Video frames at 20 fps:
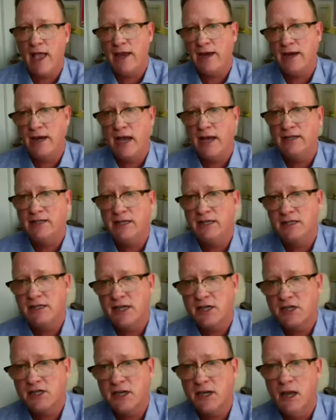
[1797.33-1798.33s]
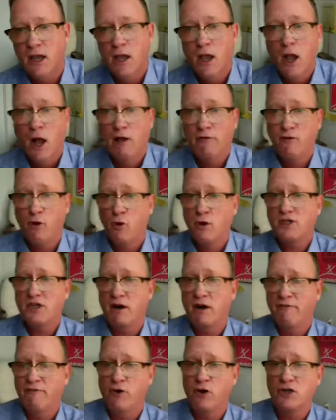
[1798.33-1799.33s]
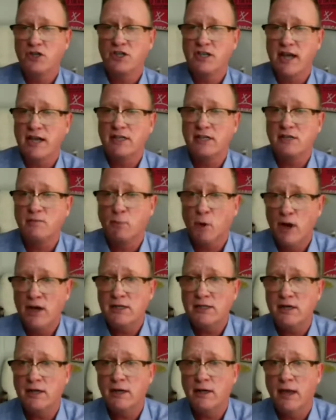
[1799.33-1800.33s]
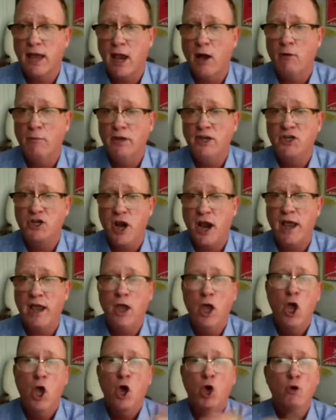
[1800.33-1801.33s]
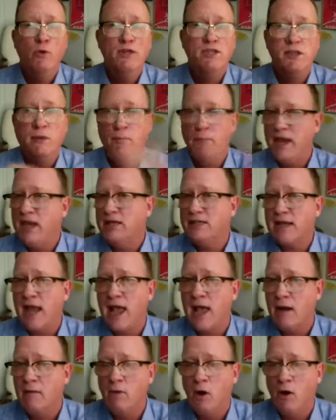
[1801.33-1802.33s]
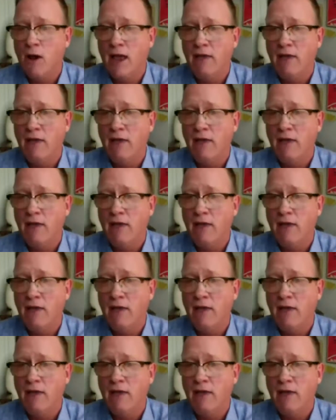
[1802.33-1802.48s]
that in 1960, of course, our first Texas president, LBJ, who is the biggest Alamo